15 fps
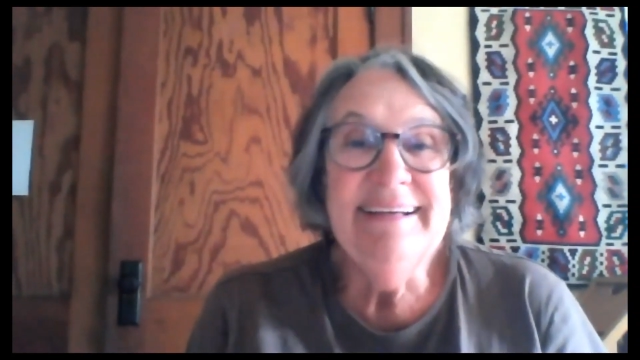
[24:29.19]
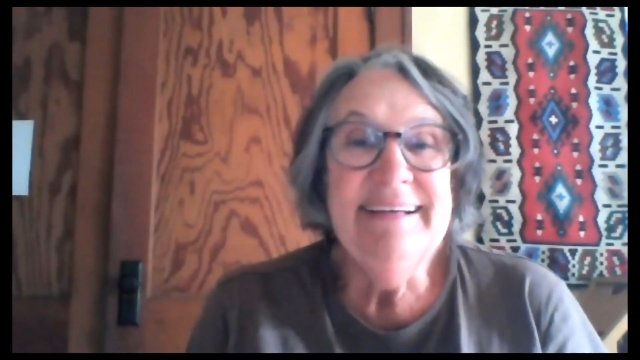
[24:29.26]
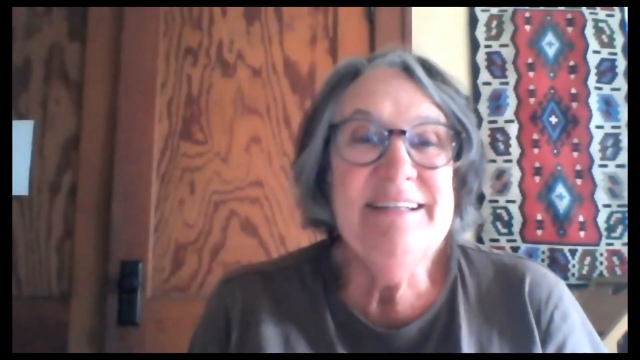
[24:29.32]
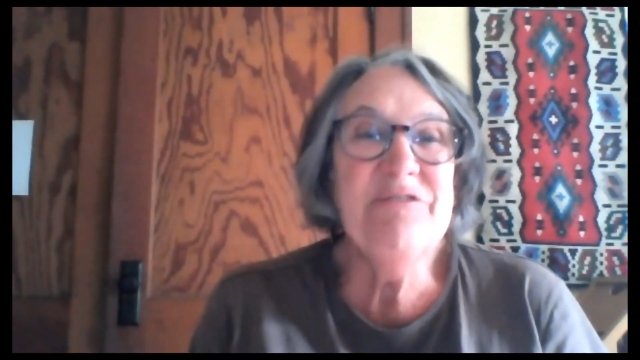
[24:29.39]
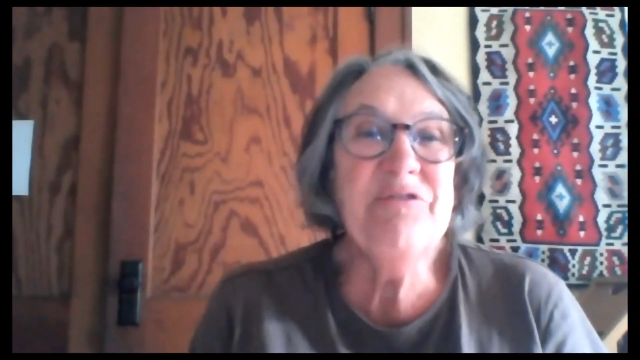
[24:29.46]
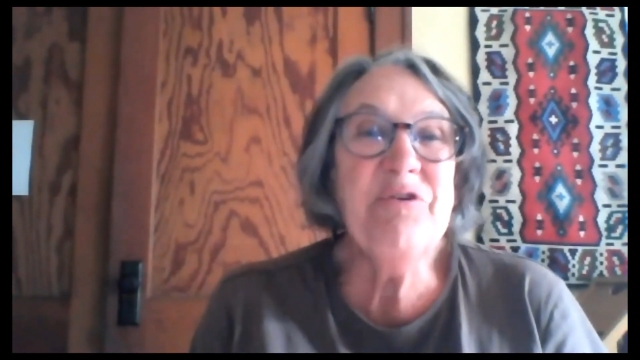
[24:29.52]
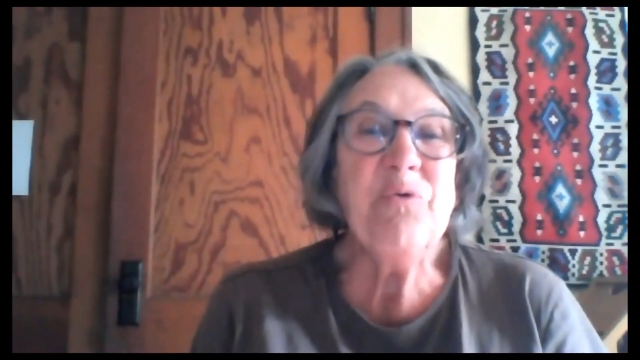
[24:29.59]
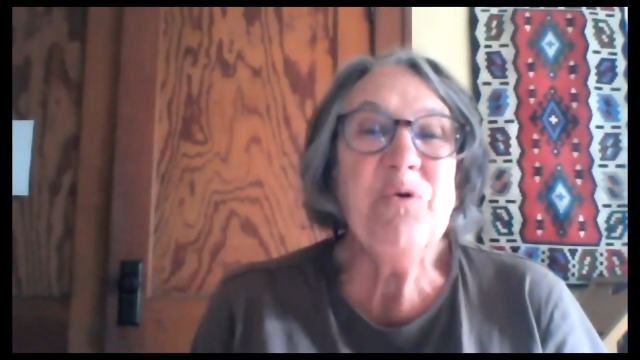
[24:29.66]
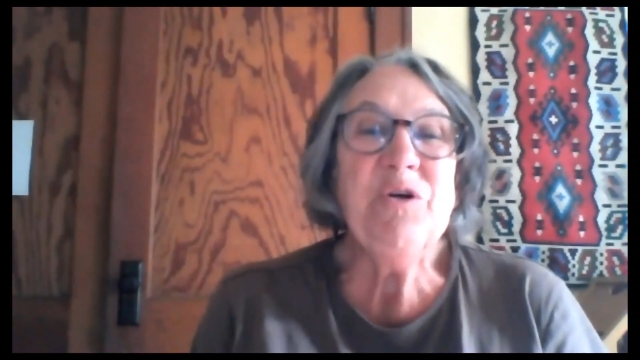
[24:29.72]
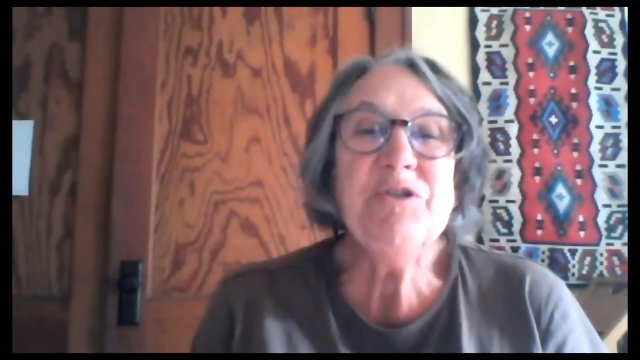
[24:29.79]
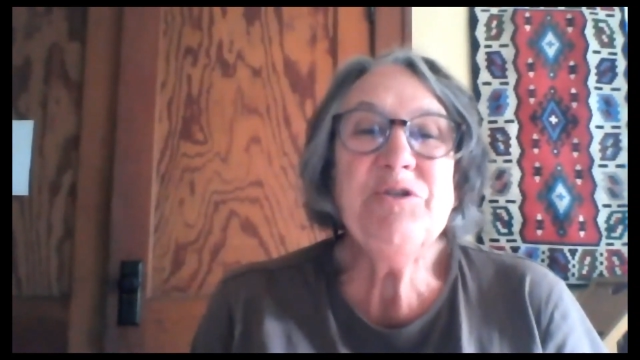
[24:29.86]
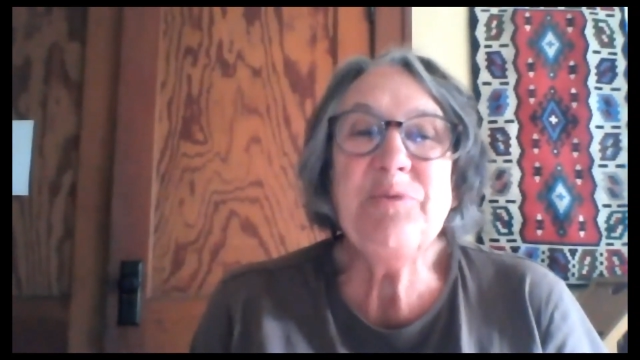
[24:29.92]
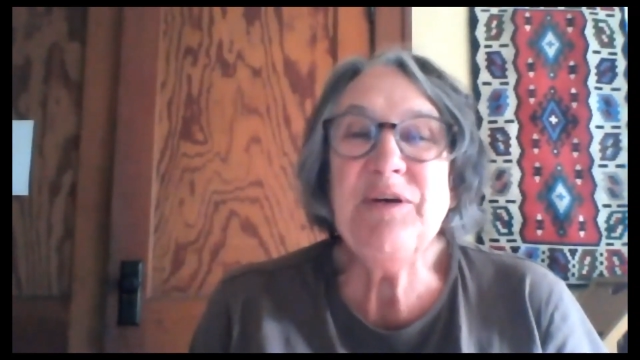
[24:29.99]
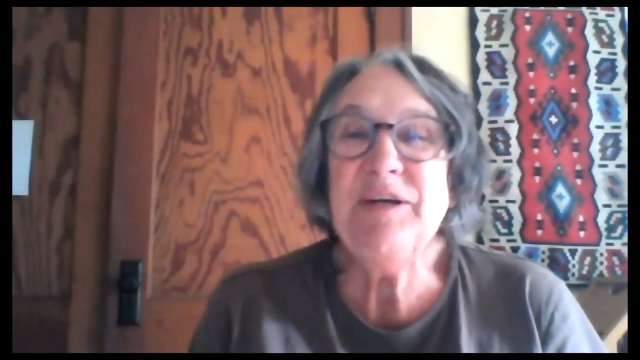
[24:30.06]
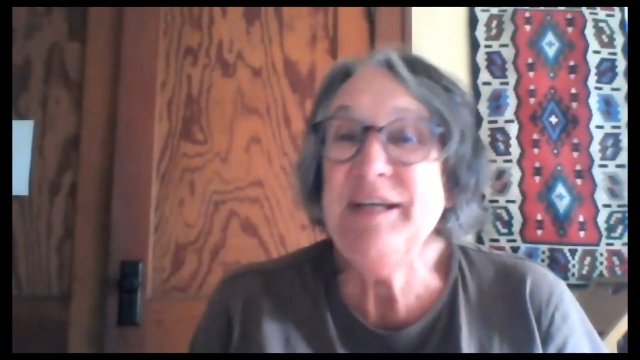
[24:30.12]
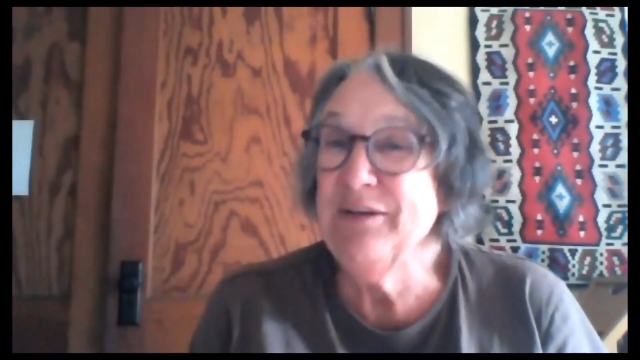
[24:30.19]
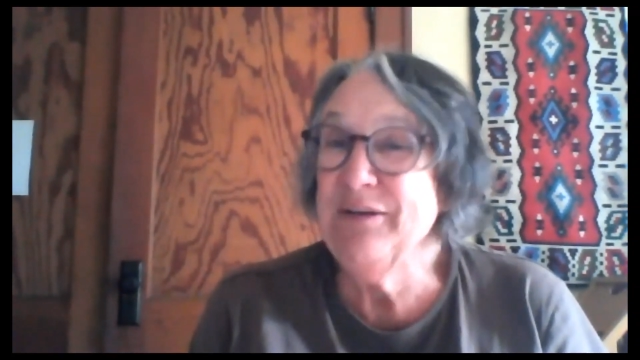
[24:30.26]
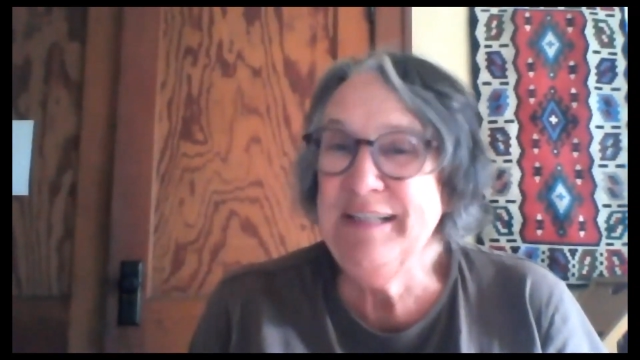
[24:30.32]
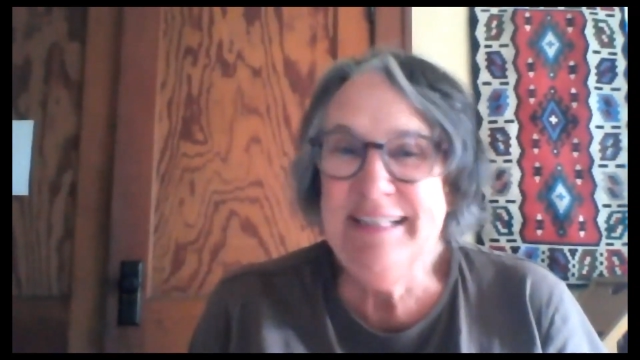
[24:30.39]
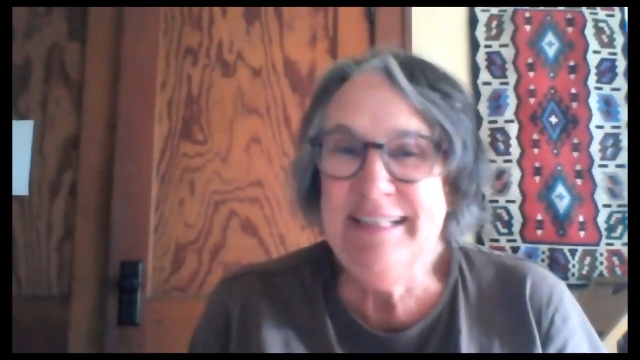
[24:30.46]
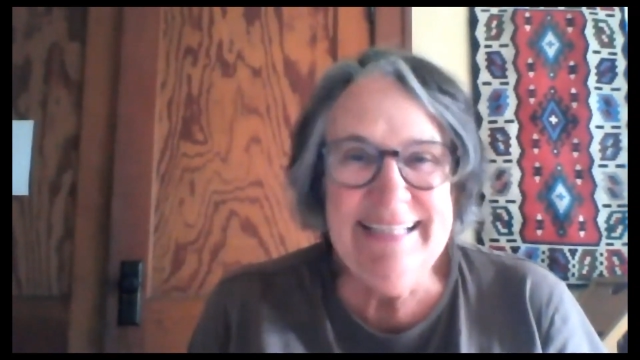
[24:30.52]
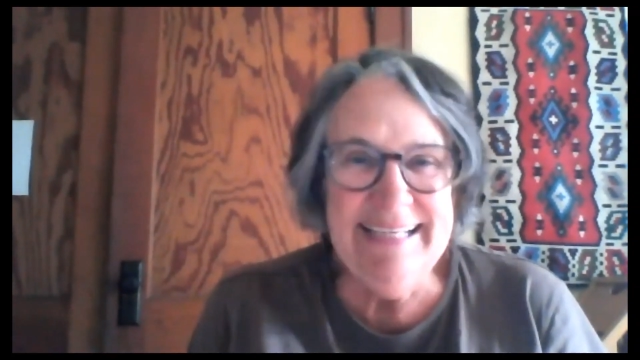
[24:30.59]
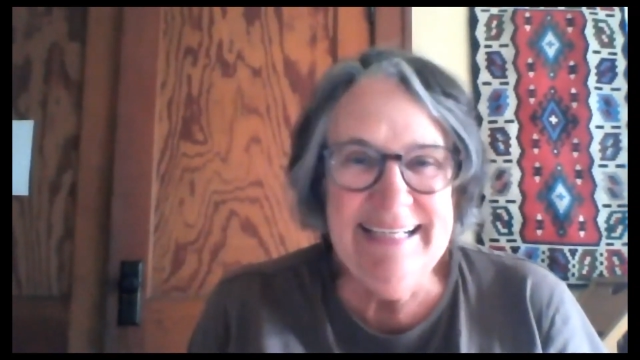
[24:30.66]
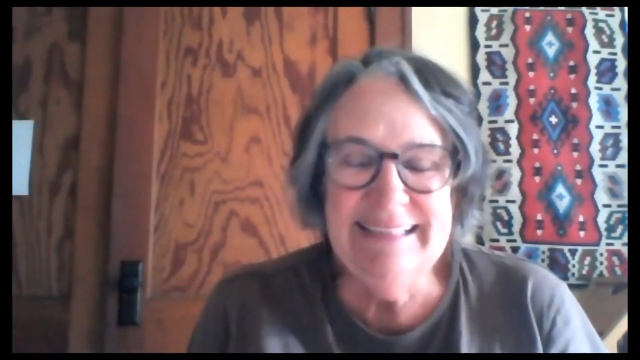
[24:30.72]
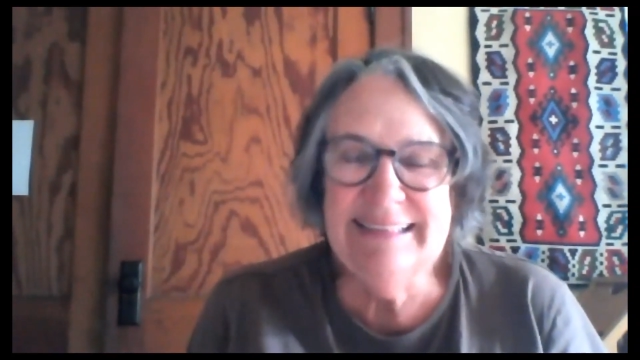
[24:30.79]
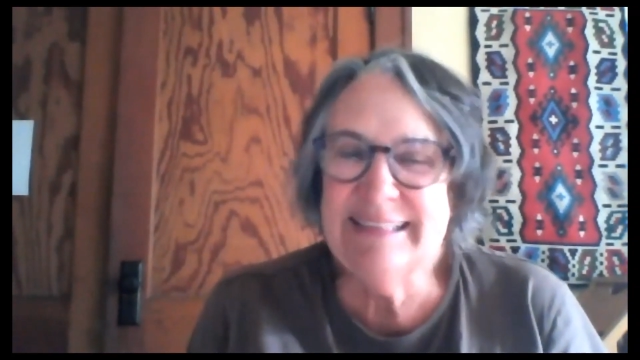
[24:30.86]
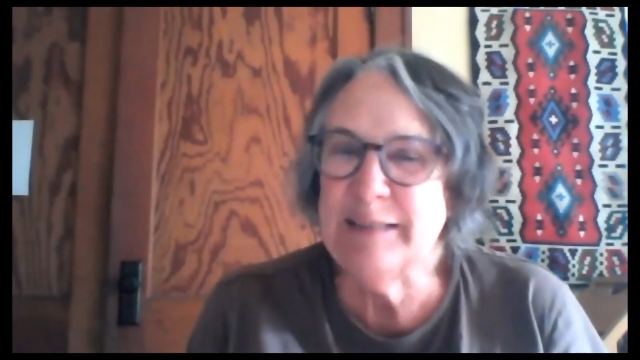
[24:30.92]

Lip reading: different words we're hearing again,